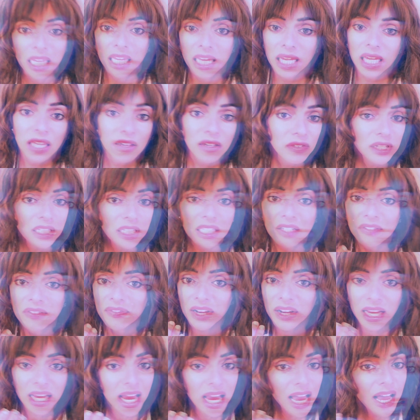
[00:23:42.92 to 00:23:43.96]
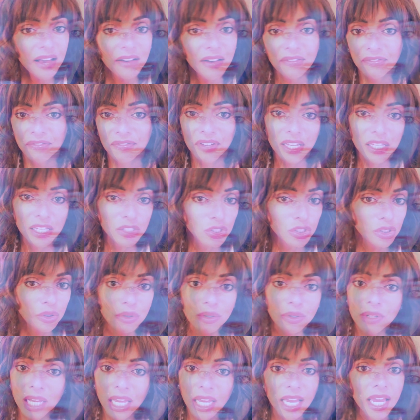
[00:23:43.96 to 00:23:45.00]
Even if I have
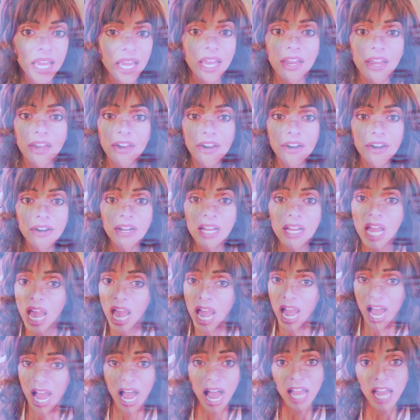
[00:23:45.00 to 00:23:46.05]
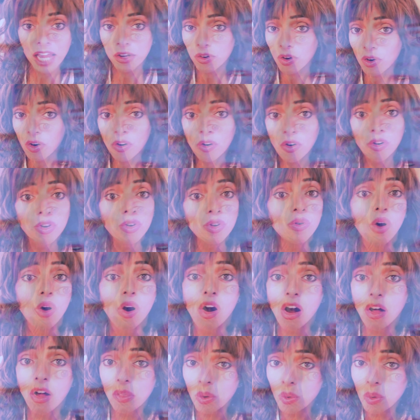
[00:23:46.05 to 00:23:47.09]
facial hair, I know you
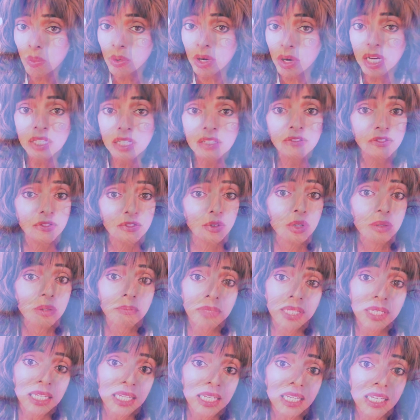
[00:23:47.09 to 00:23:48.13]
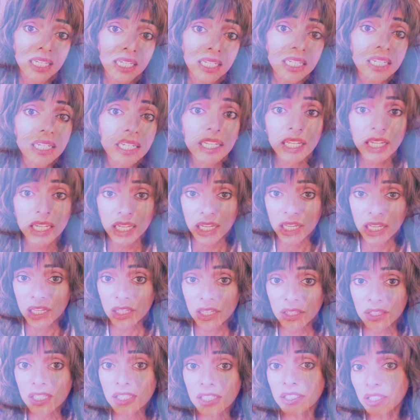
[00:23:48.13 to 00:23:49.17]
are the one for me.
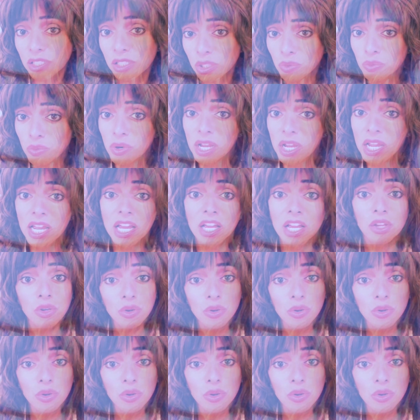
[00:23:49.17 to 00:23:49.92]
This is where